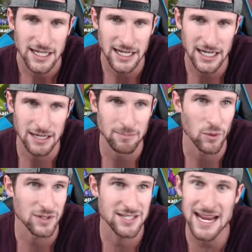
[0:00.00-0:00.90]
Um,
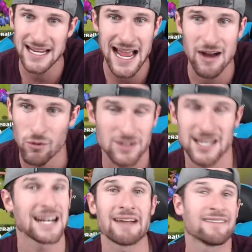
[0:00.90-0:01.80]
but we're taking out, we're
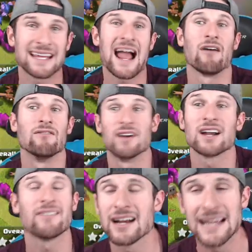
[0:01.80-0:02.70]
taking everything out
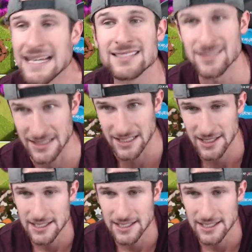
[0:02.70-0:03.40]
very, very easily.